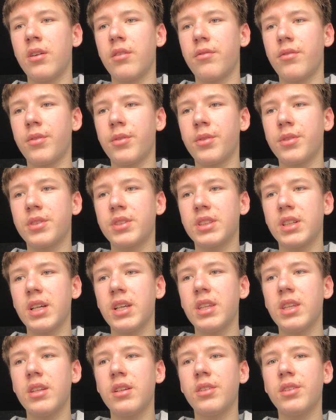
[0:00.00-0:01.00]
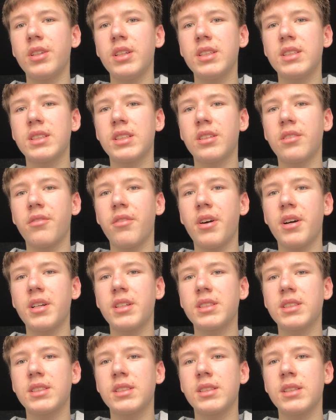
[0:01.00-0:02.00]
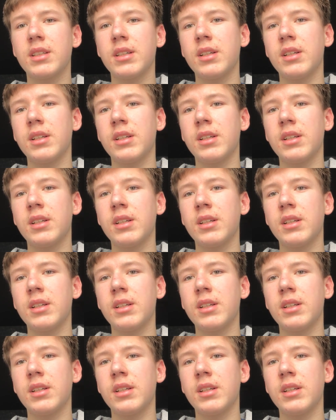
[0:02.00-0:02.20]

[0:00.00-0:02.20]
for Shadinary reserves